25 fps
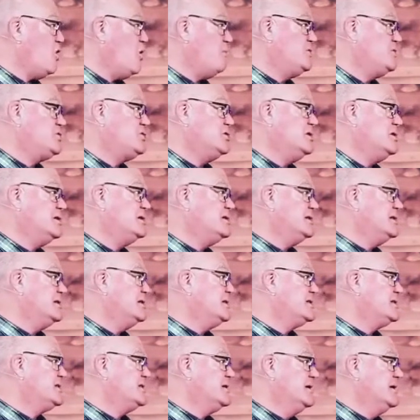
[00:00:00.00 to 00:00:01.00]

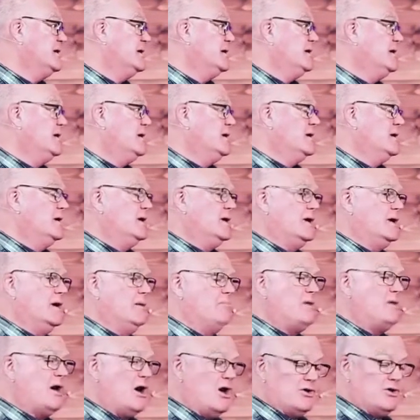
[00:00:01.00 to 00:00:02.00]
opportunities uh,
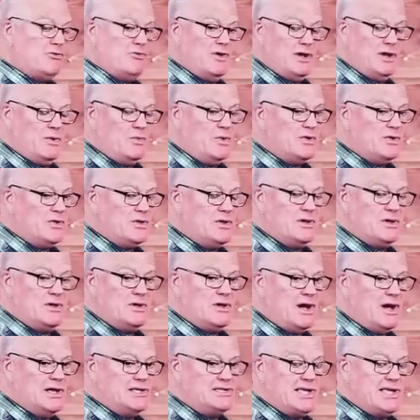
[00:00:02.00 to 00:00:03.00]
partnering with
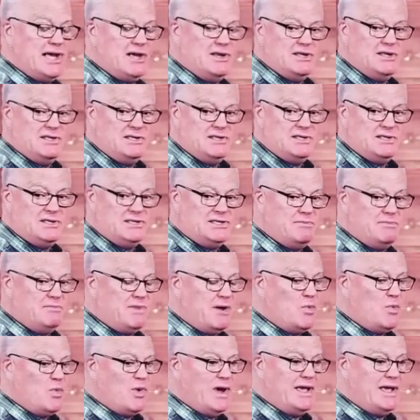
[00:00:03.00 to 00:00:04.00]
guys down in
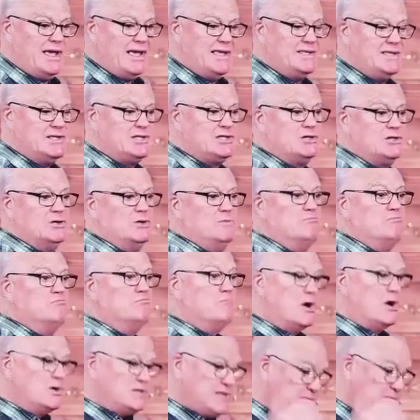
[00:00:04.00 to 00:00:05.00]
Zimbabwe into
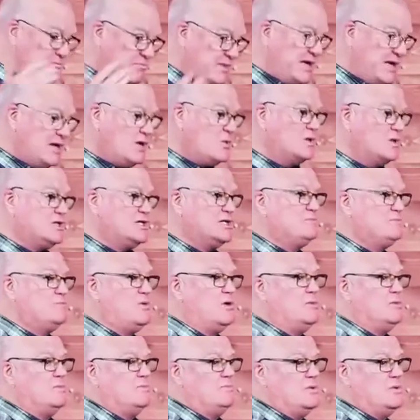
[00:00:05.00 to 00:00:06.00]
Mozambique, which is
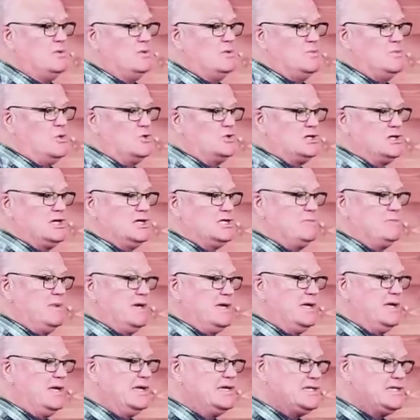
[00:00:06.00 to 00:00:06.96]
po po Portuguese speaking.